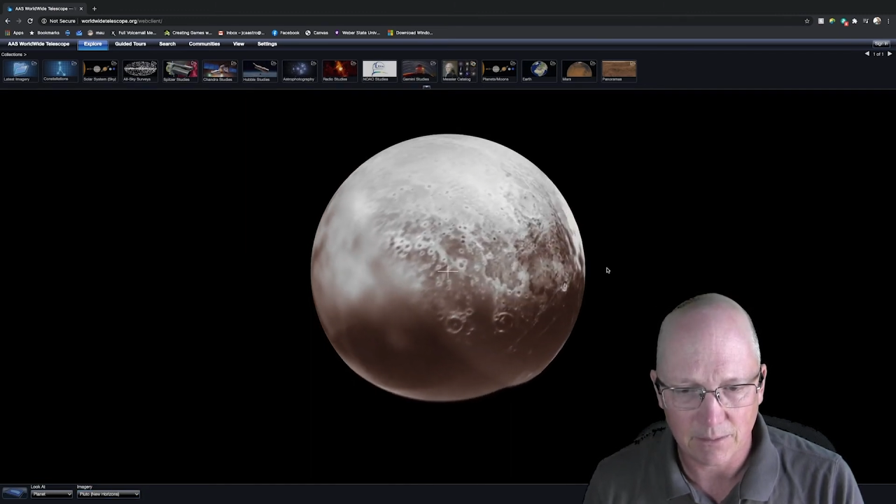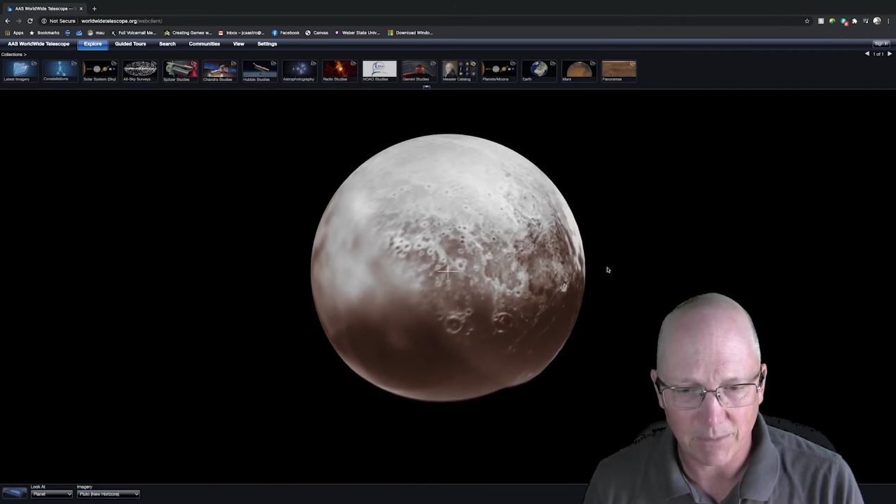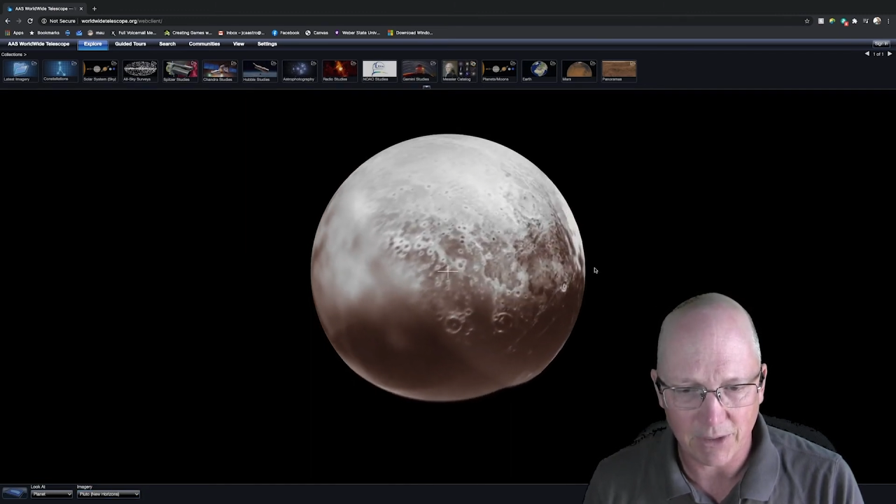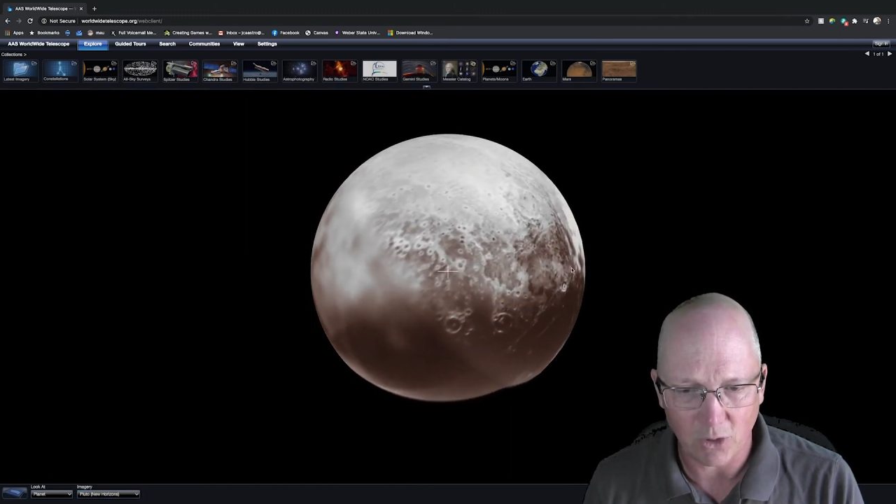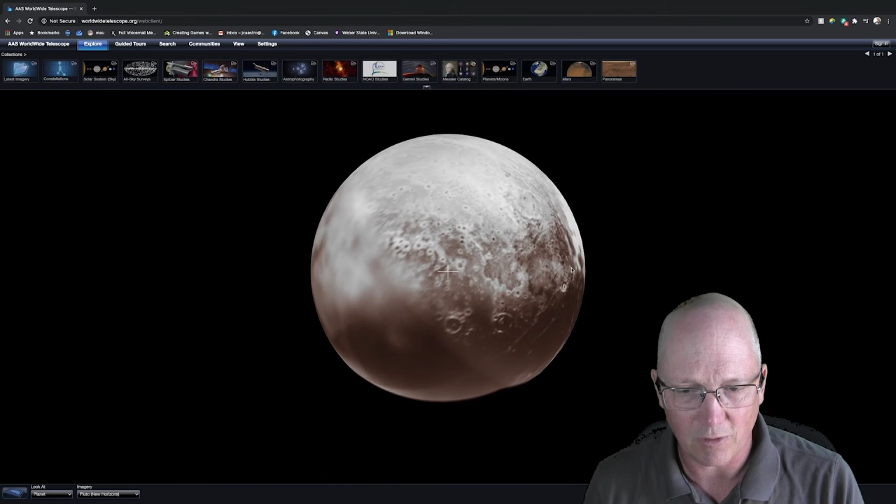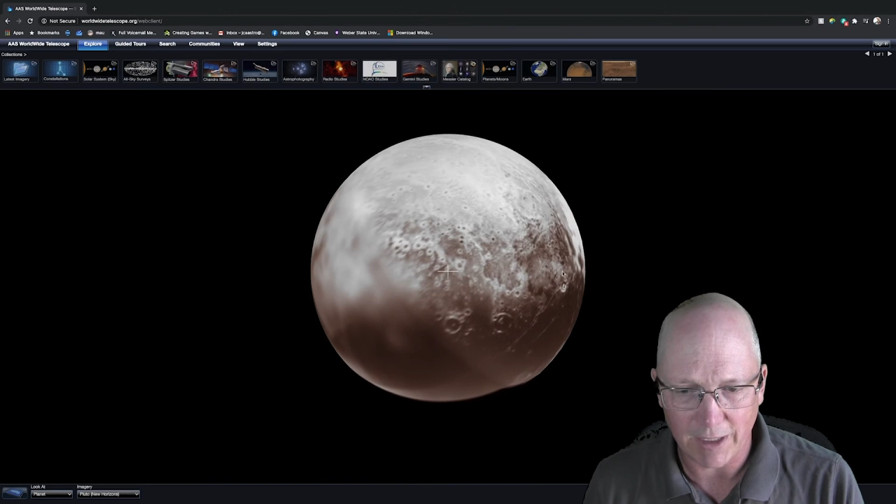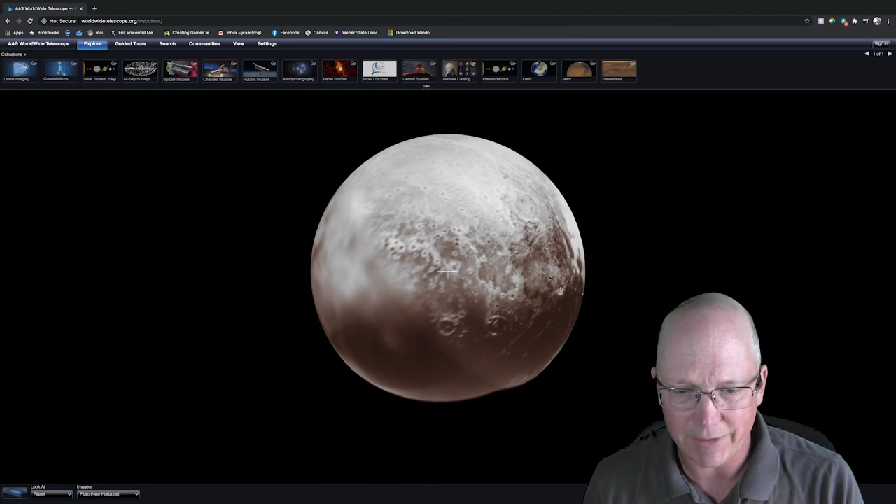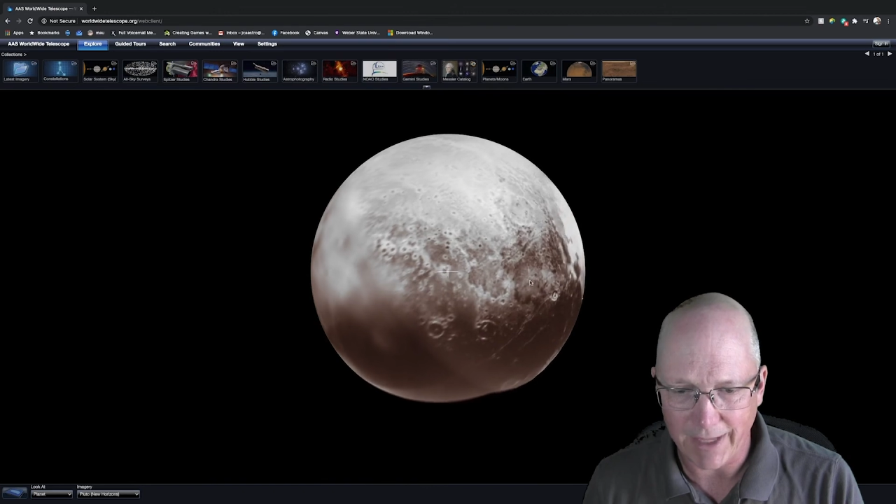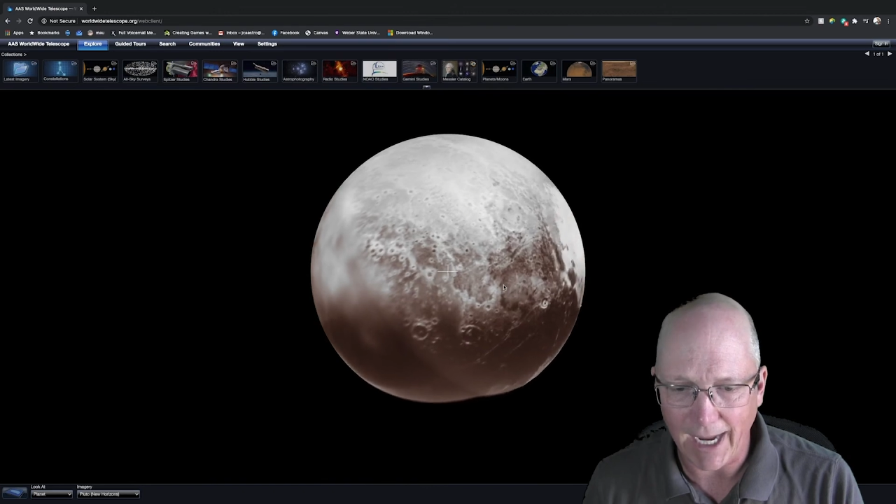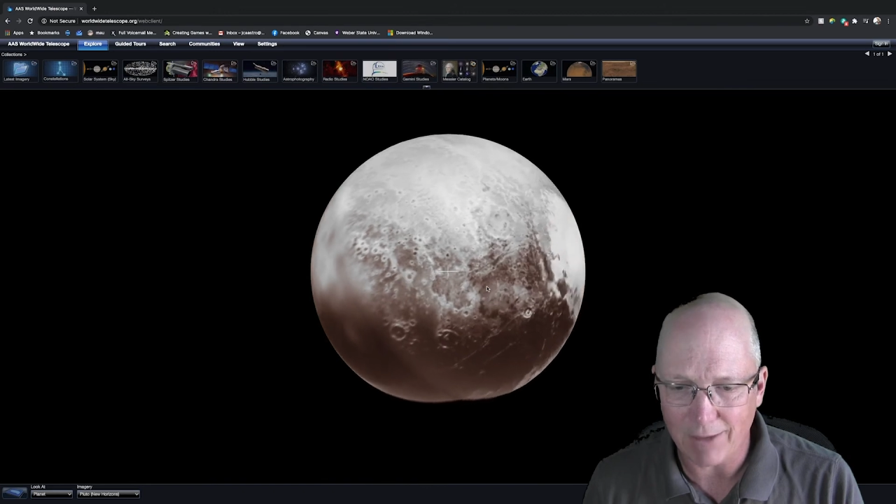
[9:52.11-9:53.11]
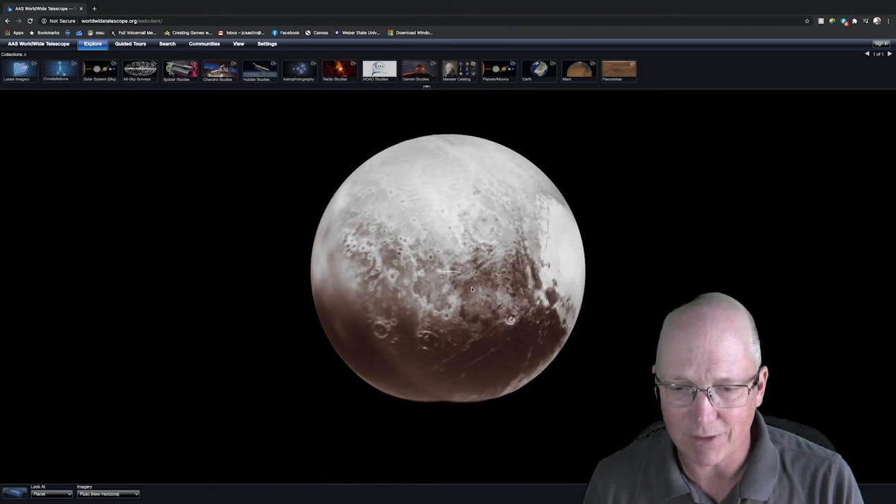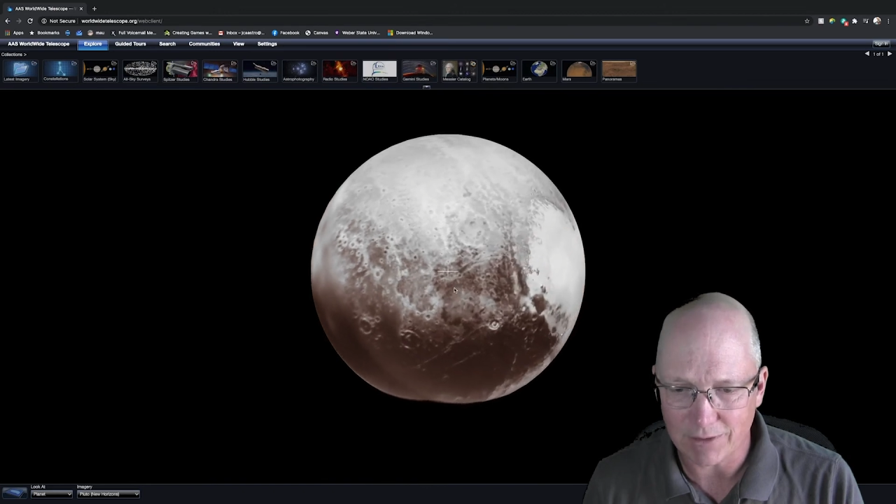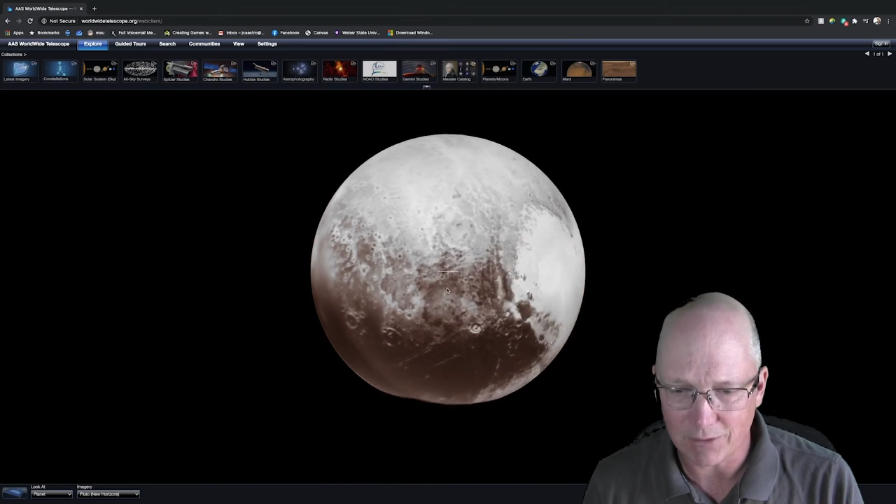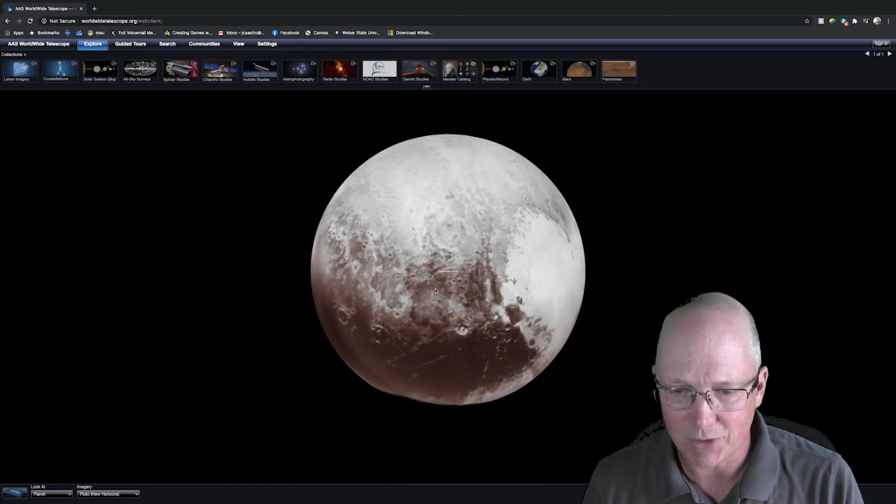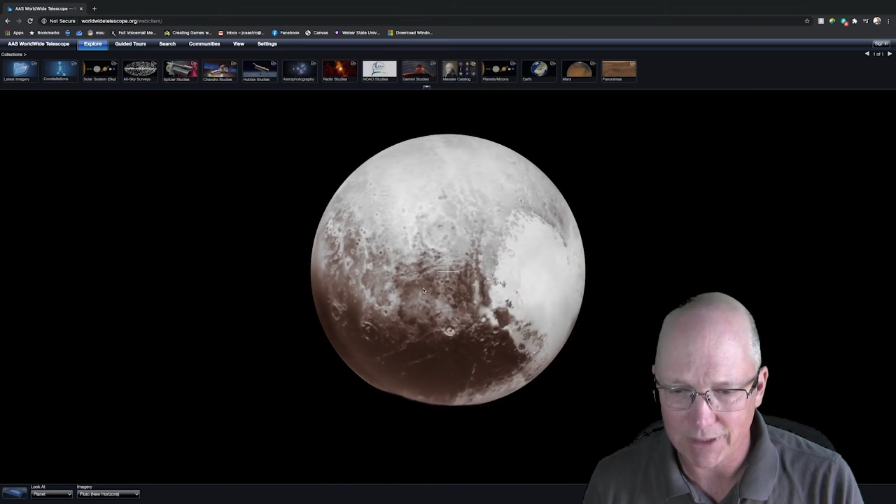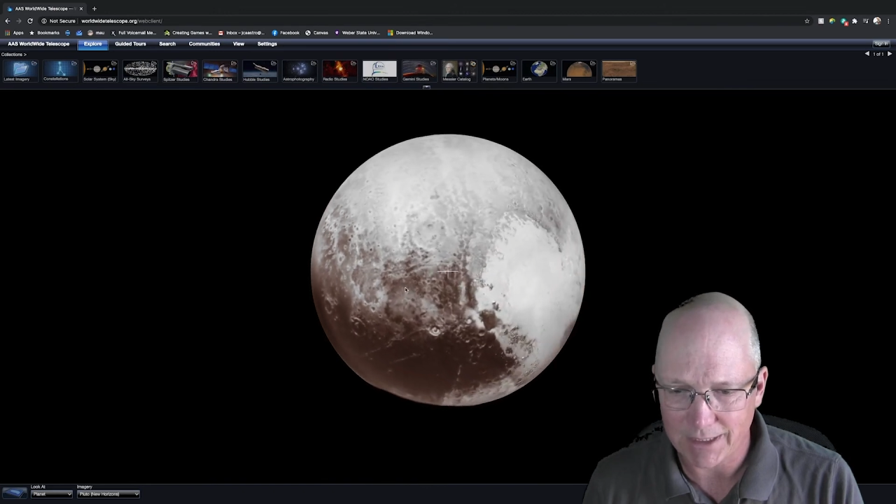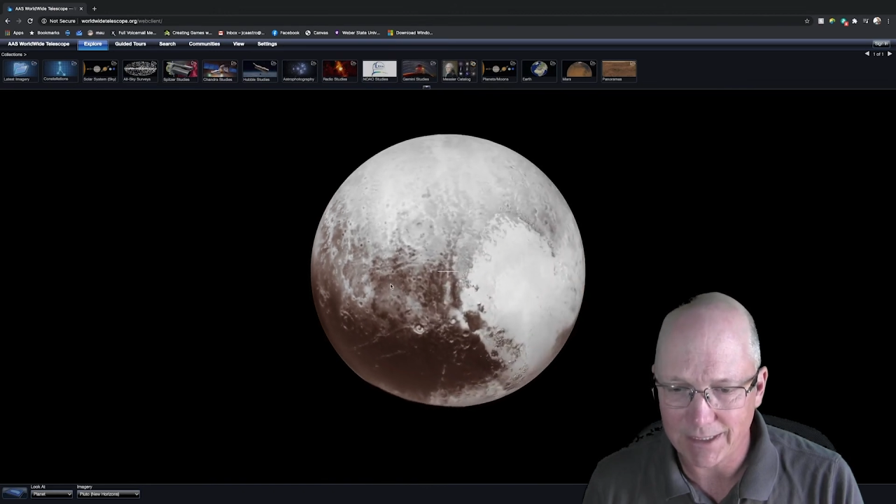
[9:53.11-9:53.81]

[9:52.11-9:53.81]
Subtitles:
I'm going to go around to the high resolution.